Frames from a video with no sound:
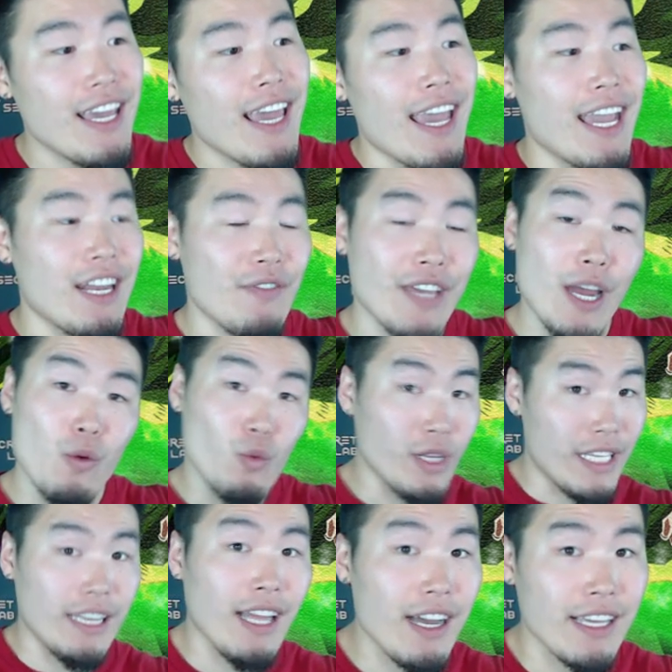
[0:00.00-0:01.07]
And if you get really
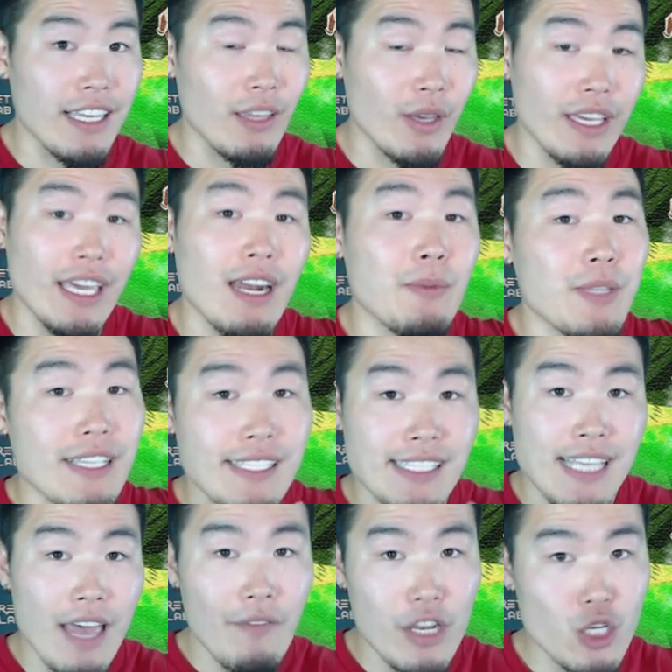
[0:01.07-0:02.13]
lucky, you can get up to
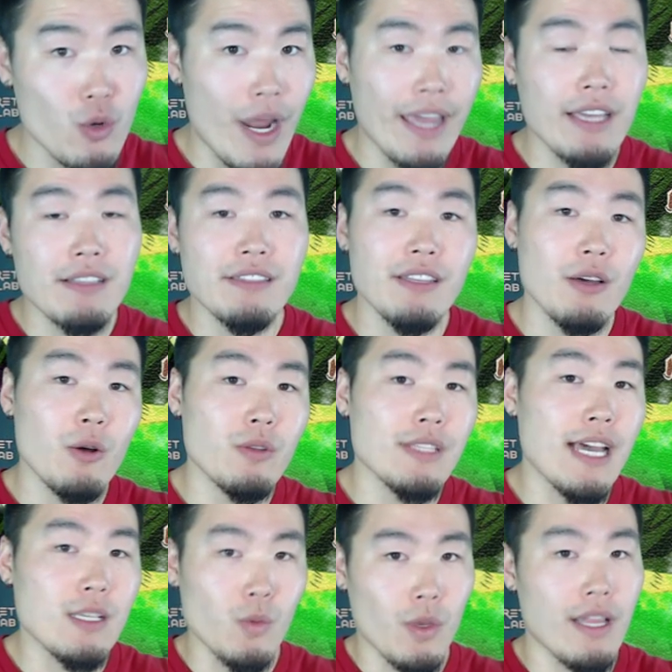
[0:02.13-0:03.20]
seven dragon stones
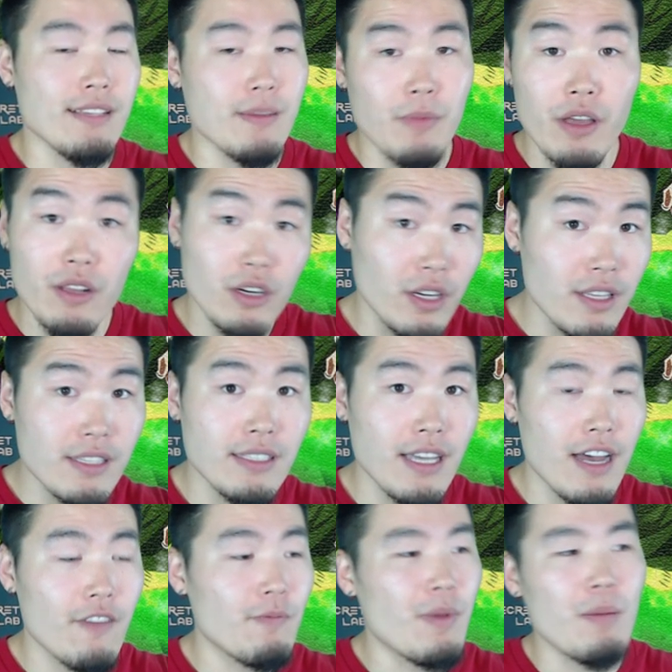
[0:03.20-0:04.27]
as well as some other good
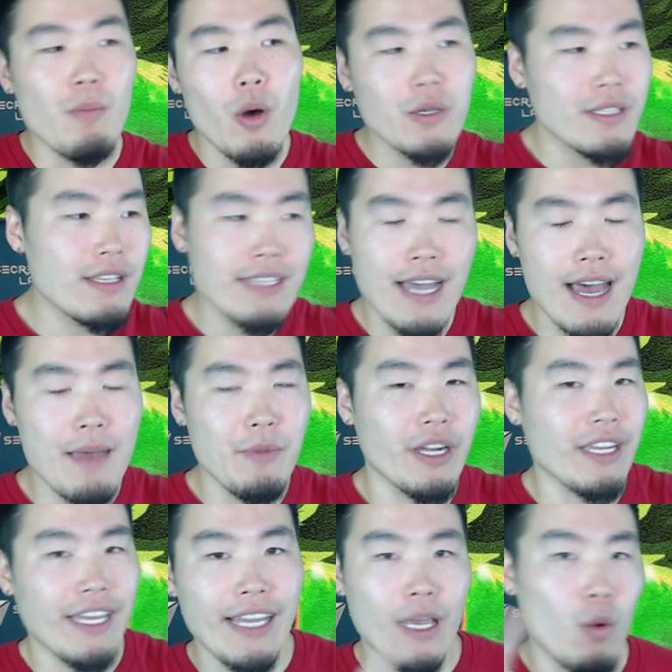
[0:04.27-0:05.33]
stuff. But most of the time, you're gonna
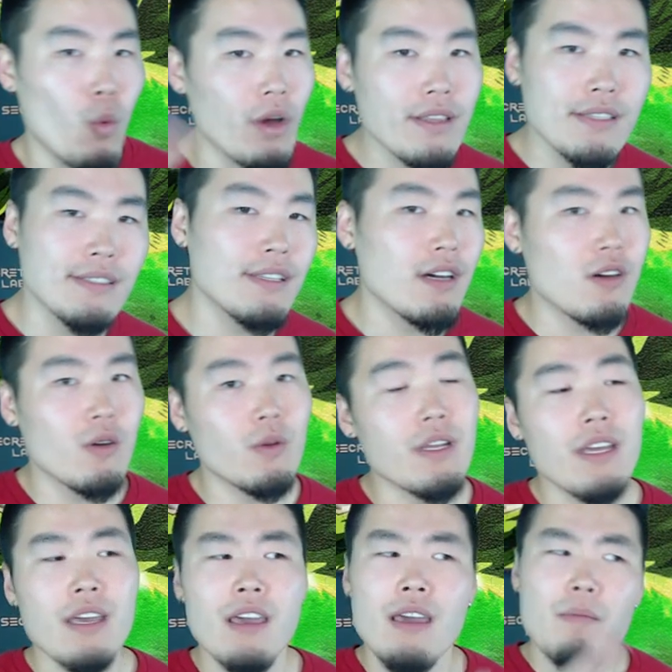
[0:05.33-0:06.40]
get like one stone,
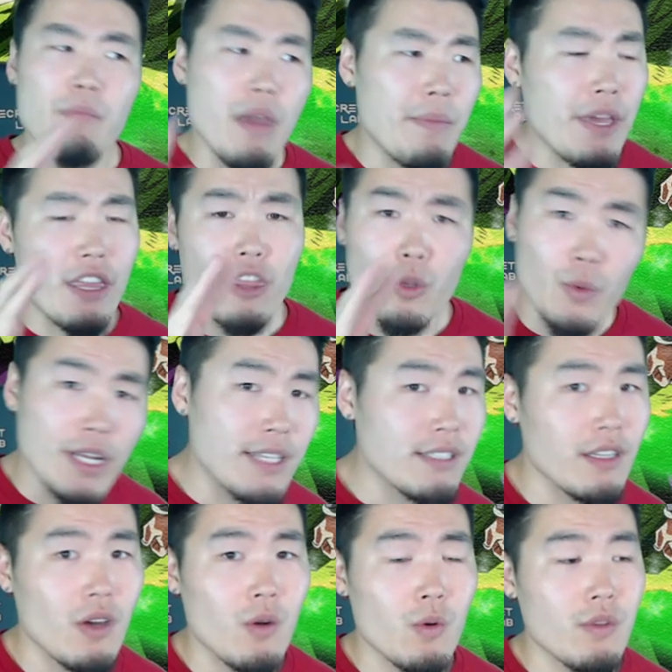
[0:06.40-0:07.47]
maybe three
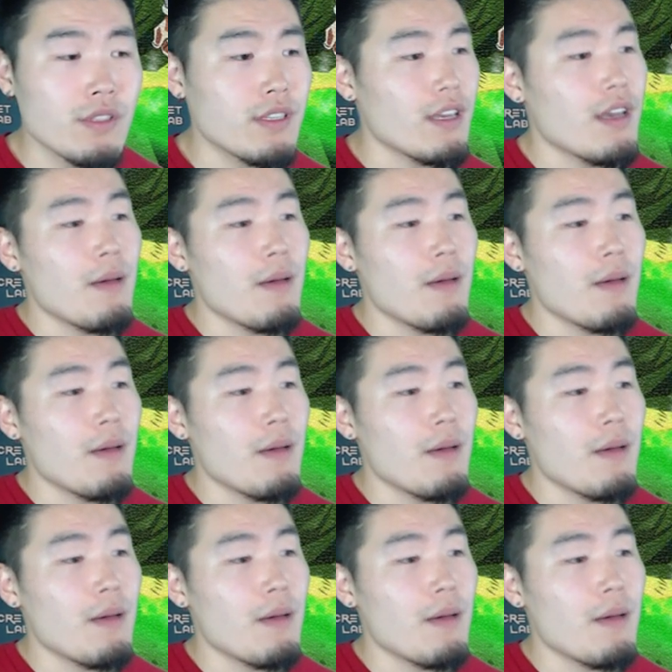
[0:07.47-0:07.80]
stones.